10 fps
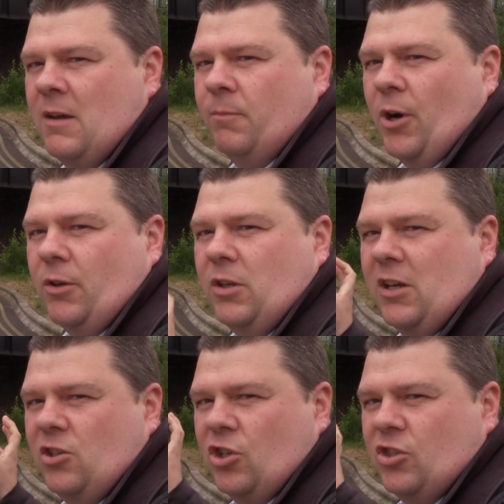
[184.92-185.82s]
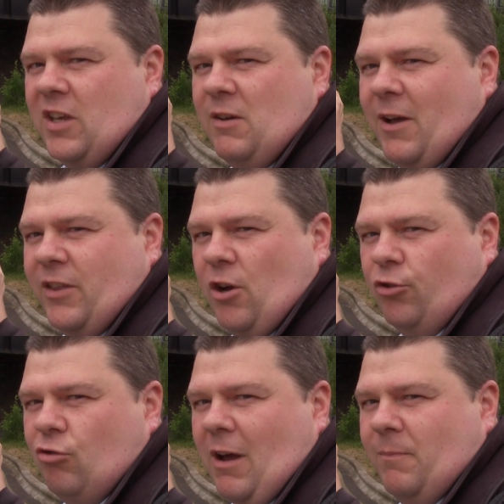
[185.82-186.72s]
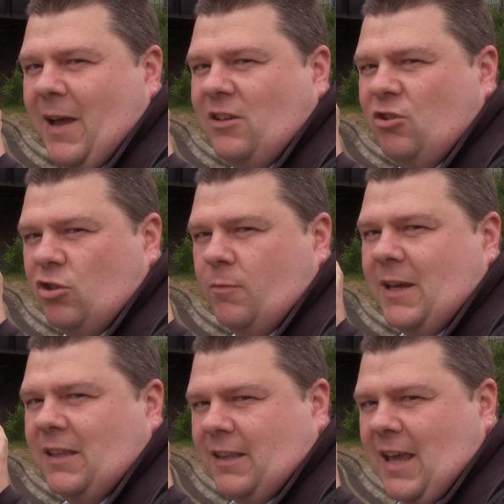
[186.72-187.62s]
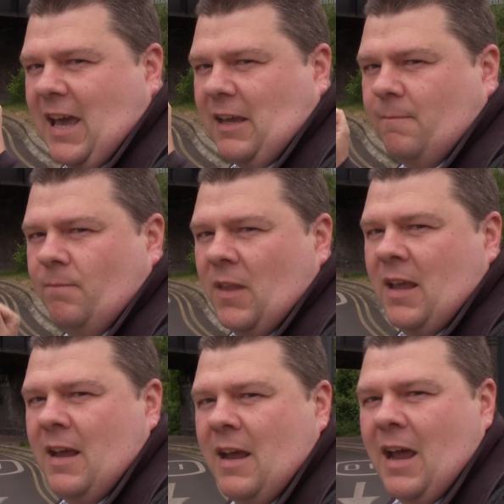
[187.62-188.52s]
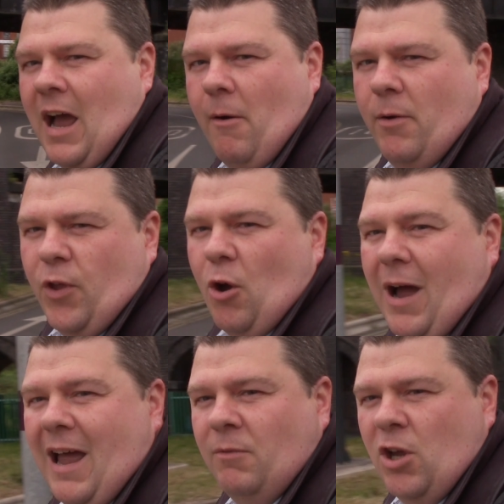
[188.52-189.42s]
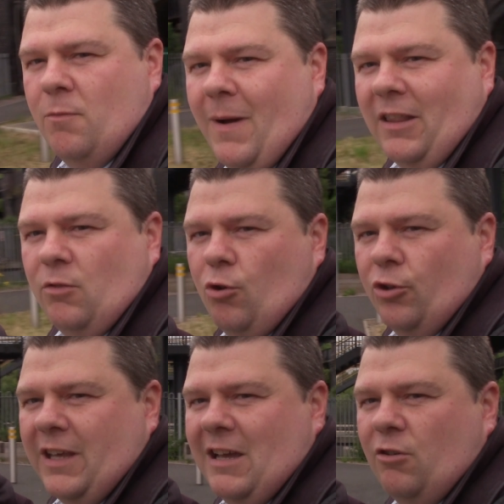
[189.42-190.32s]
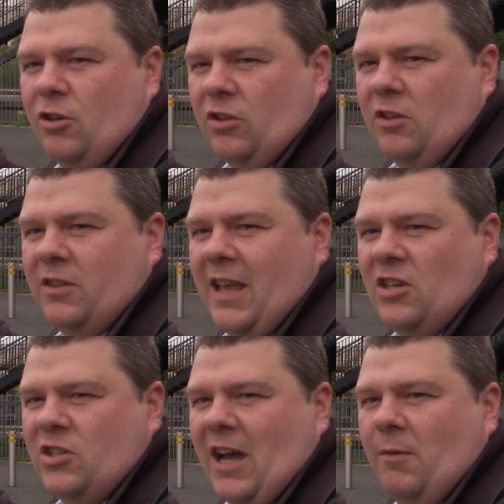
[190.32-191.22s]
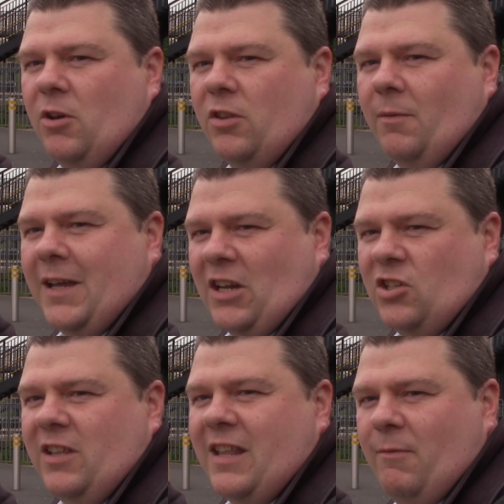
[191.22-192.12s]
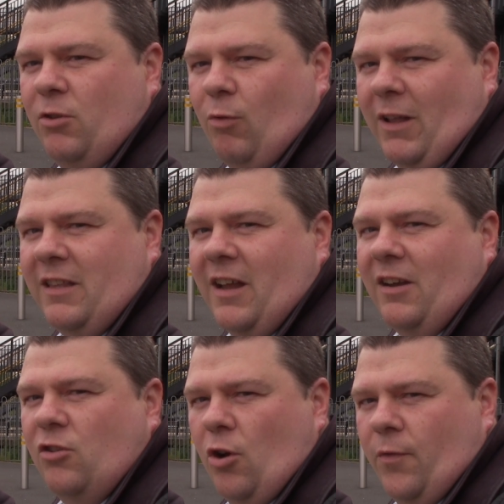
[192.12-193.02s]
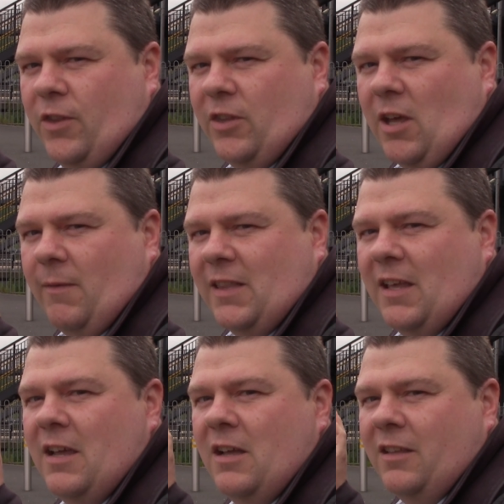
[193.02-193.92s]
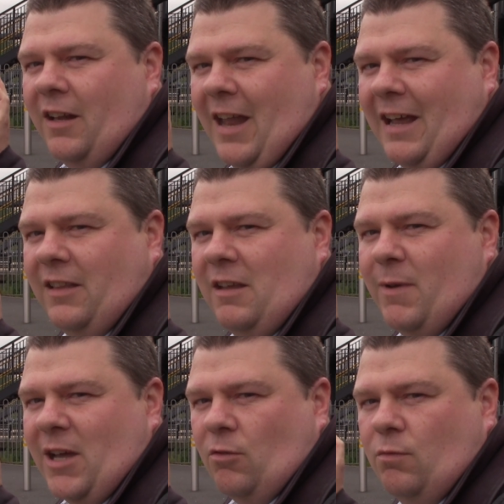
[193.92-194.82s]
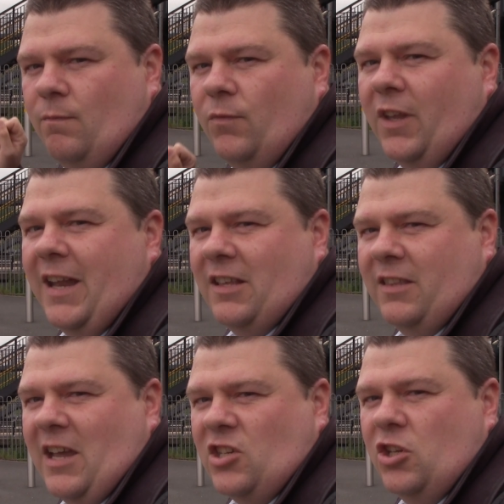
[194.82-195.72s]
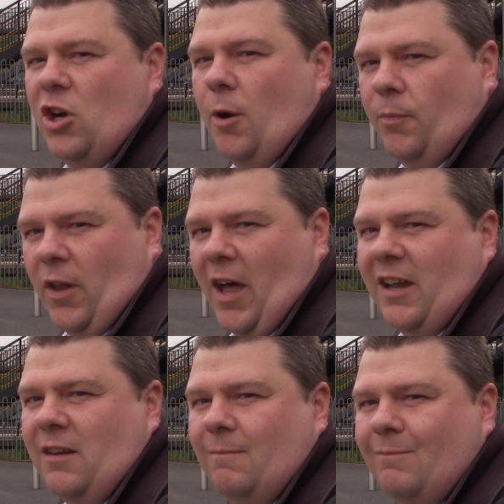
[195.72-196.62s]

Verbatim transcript: But you could just see where the old trackbed used to be today. However though, I am going back towards Ilkeston station now because I'm catching the 1129 Northern service to Langley Mill, the next station up the line.